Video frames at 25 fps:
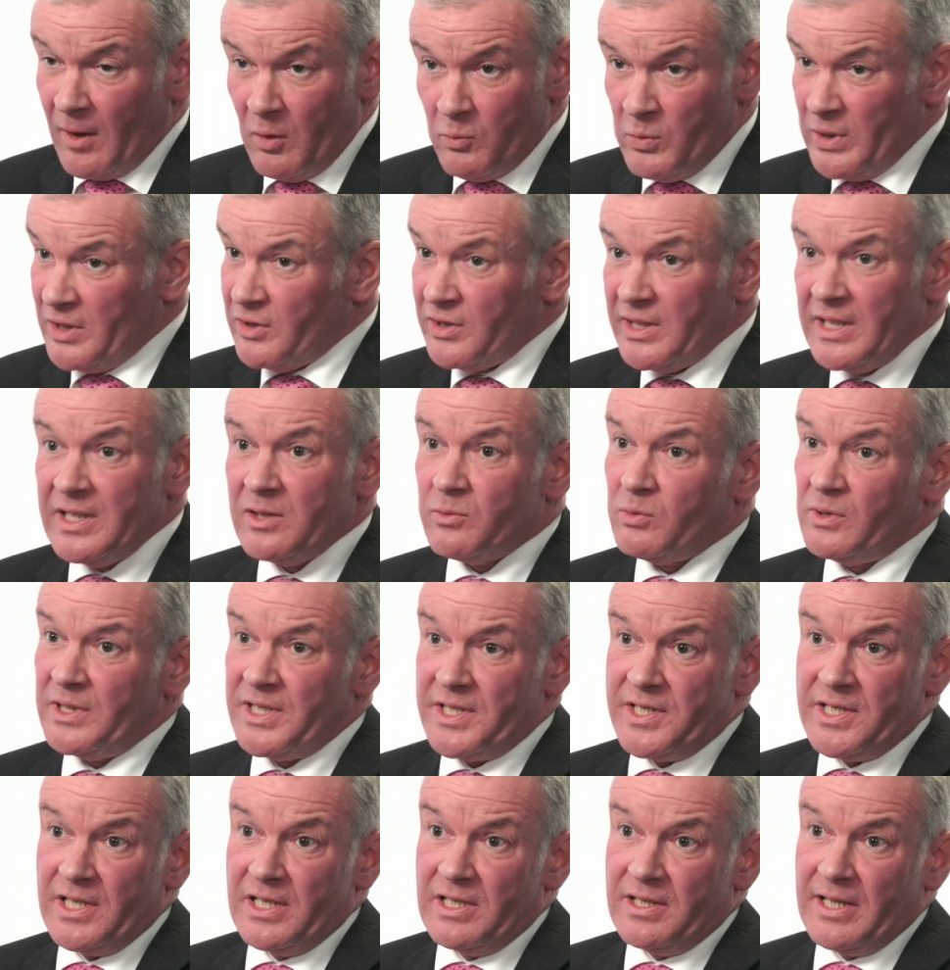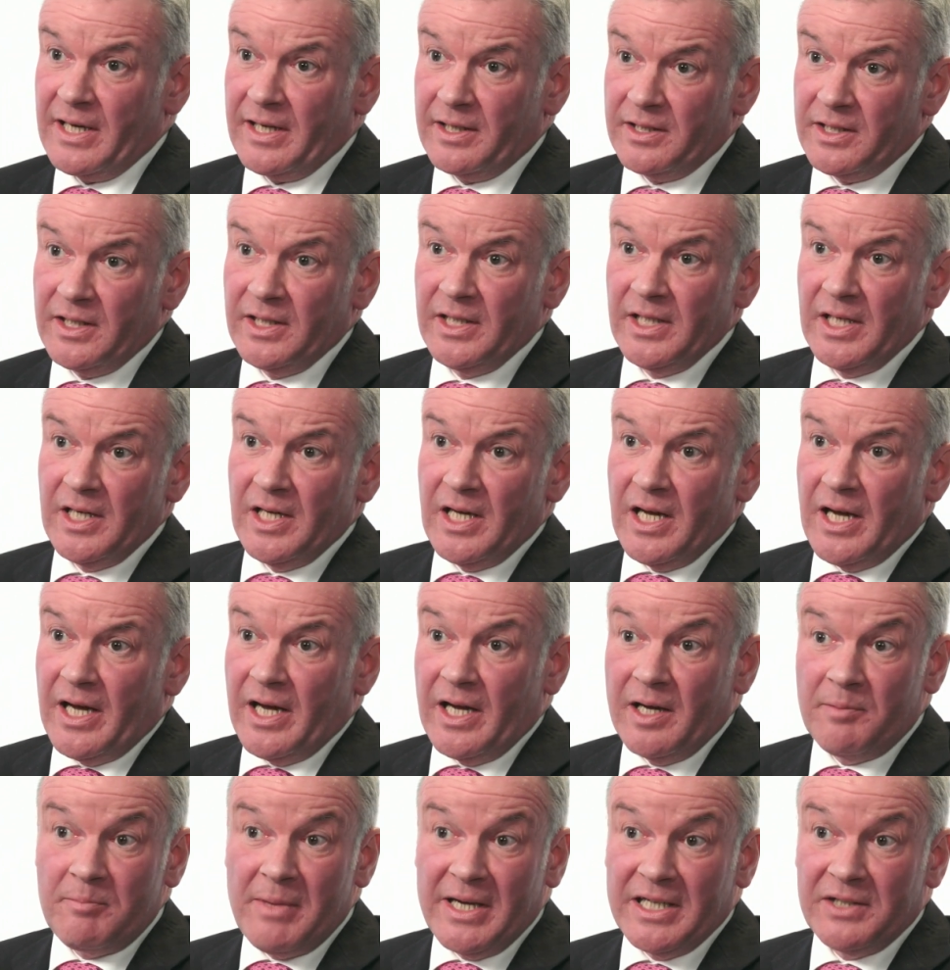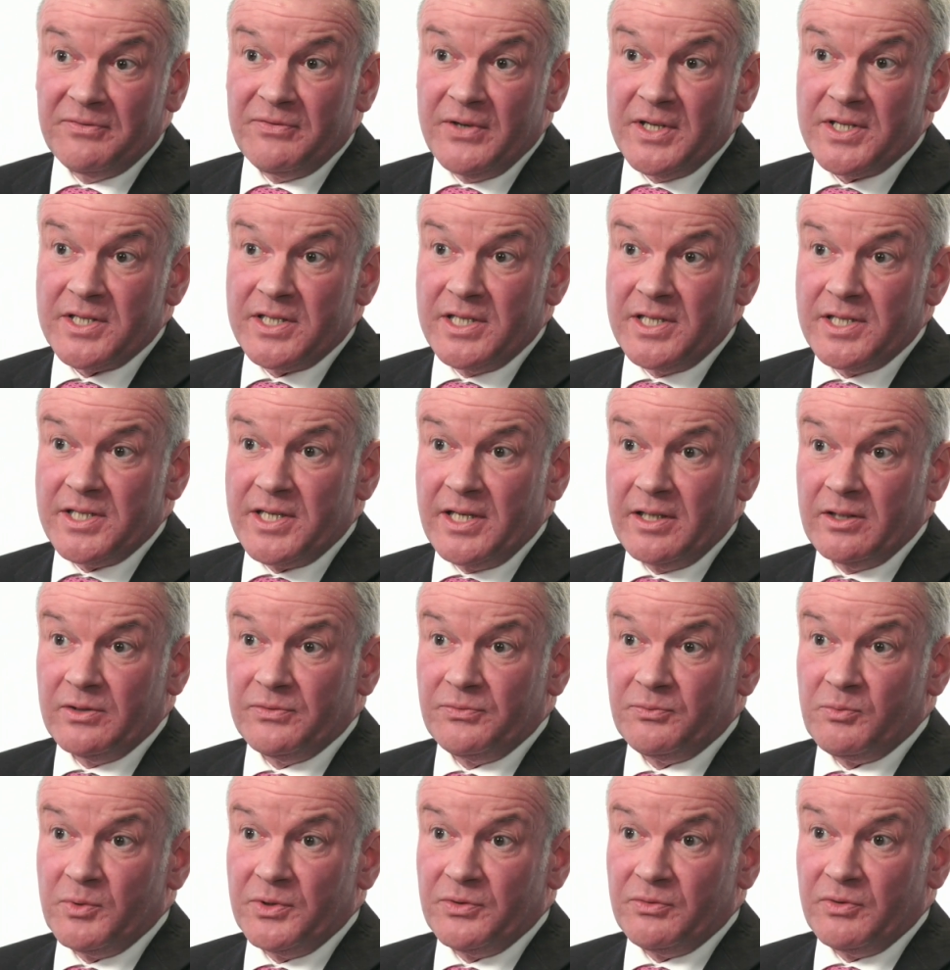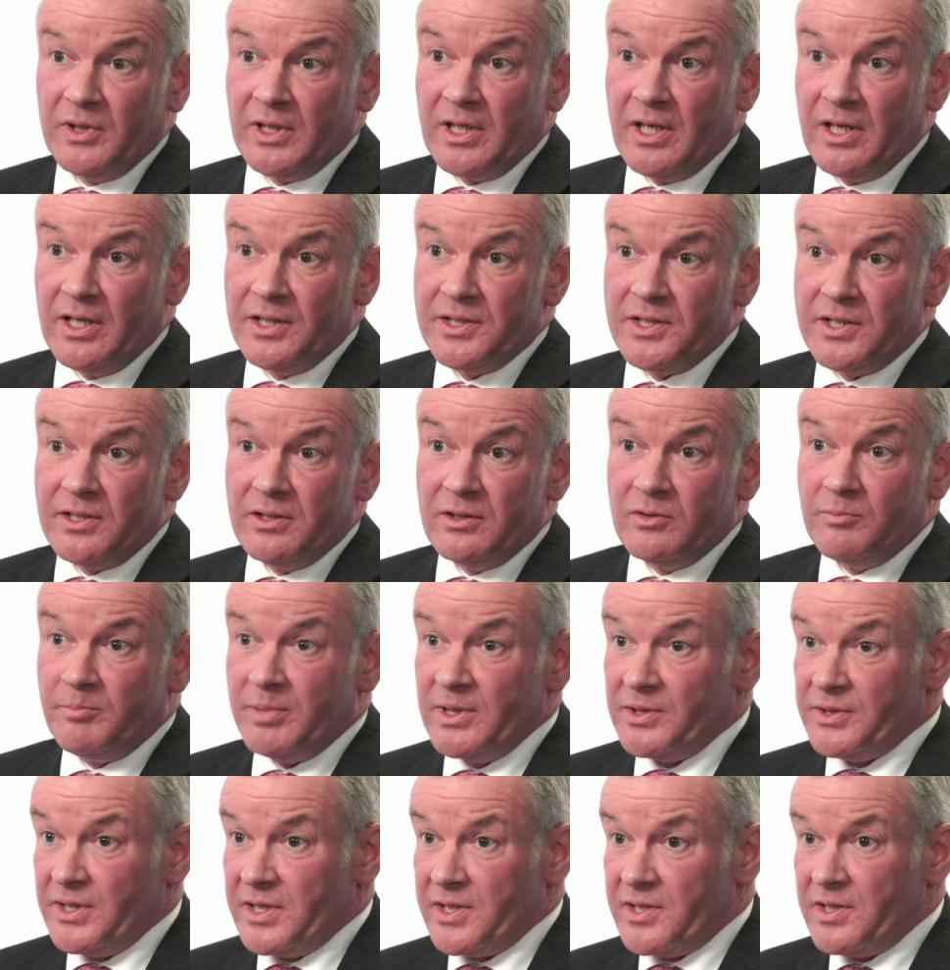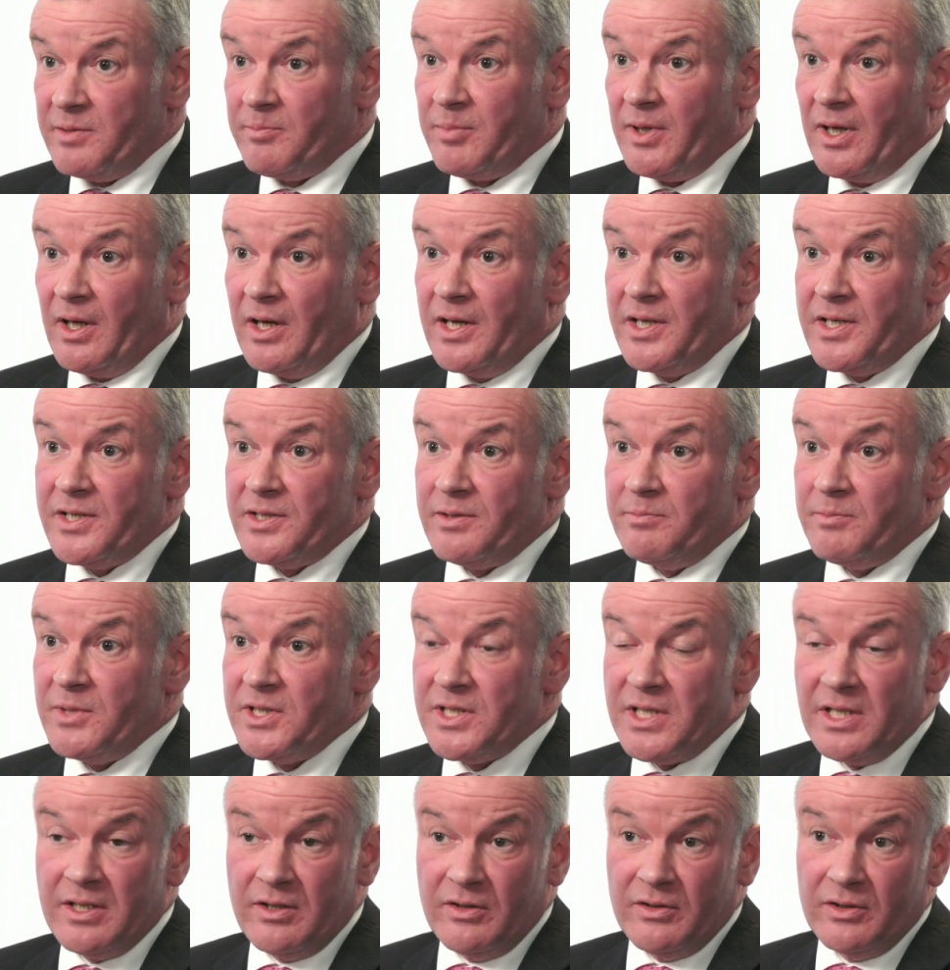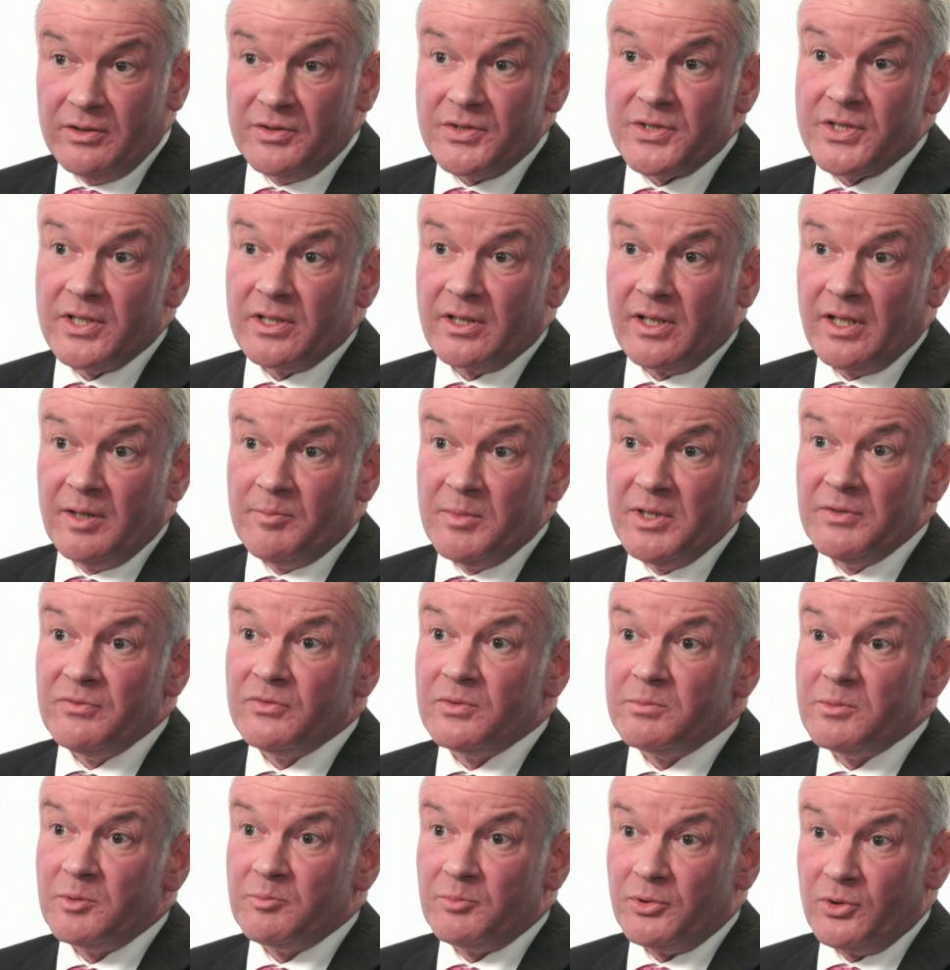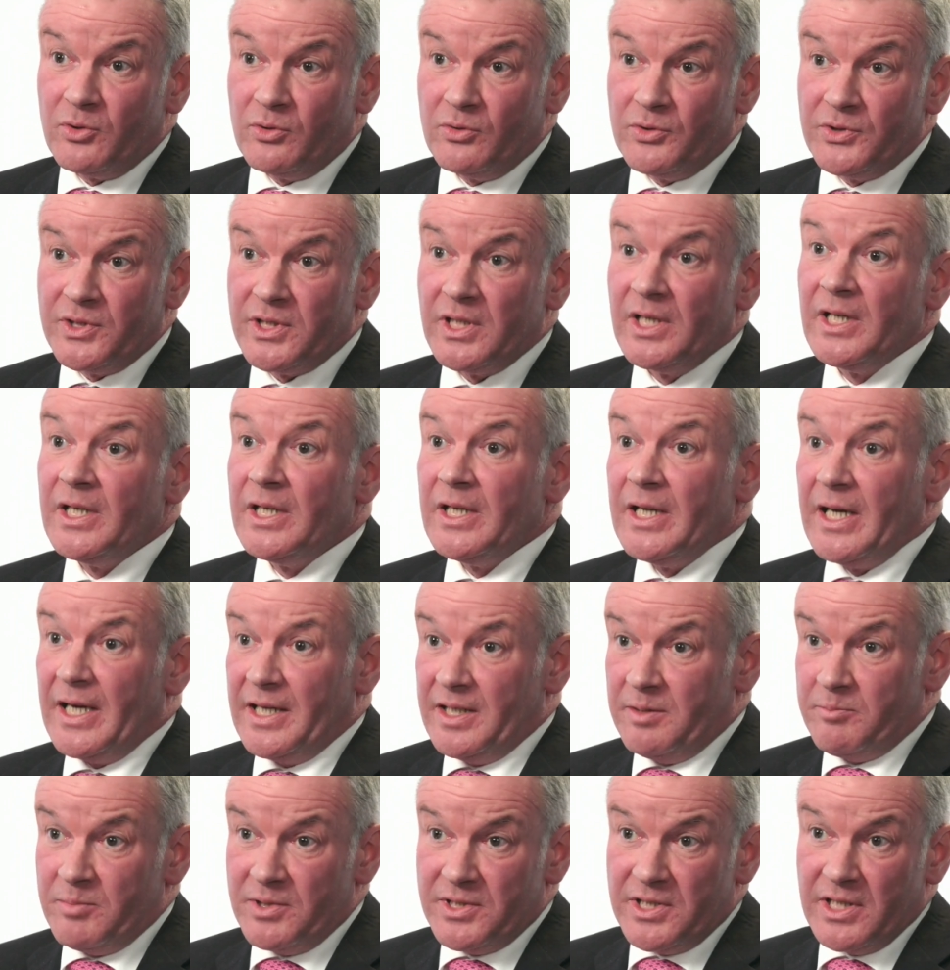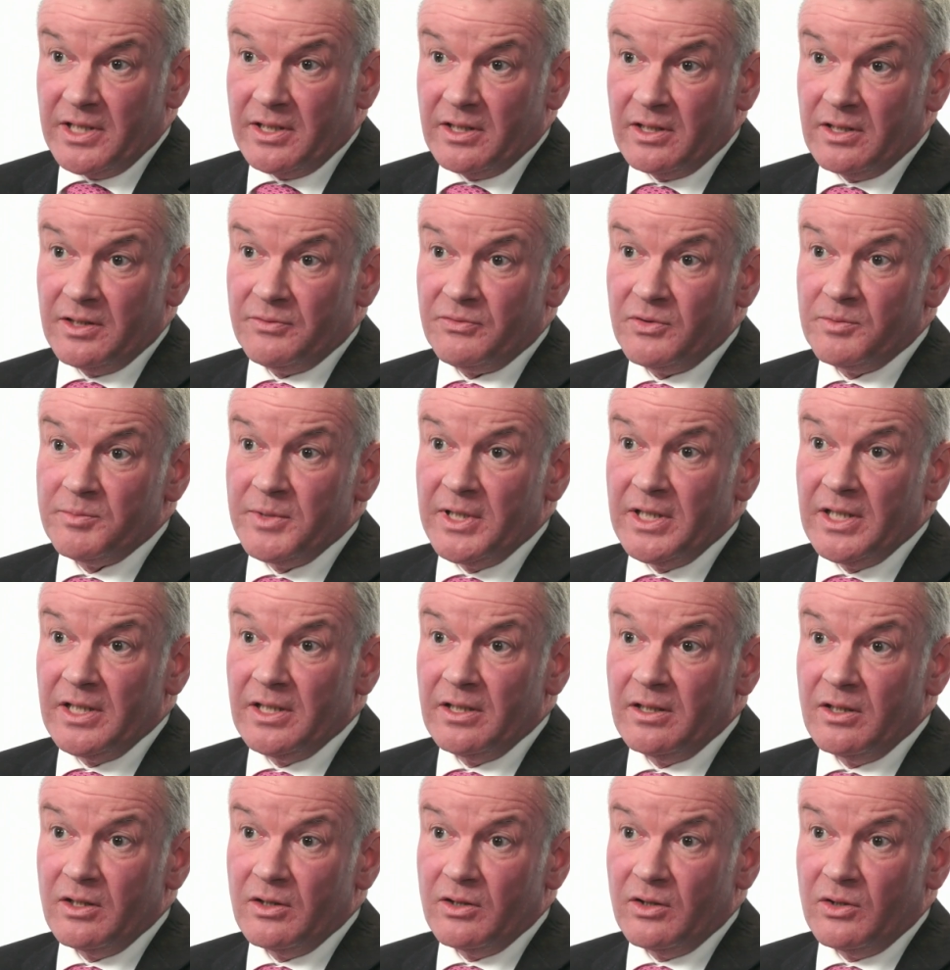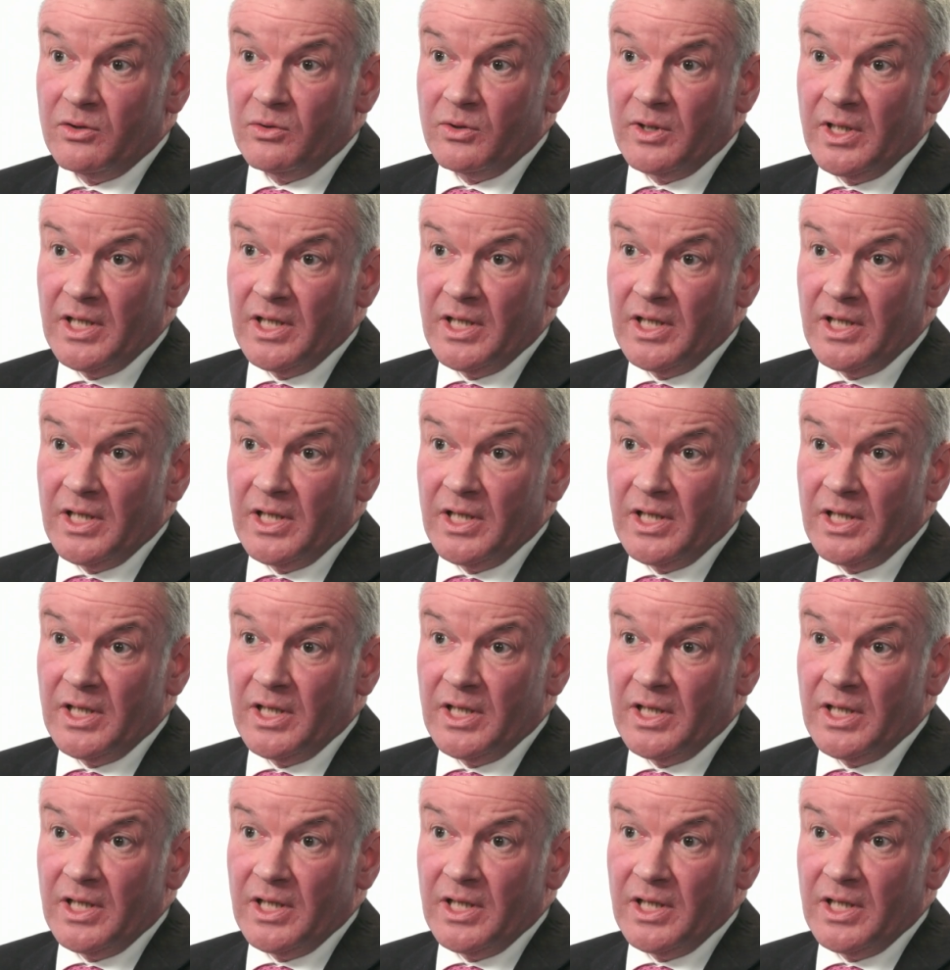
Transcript: We could equally see that manifest itself with regard to building supplies and materials that come in from abroad and in particular from the EU.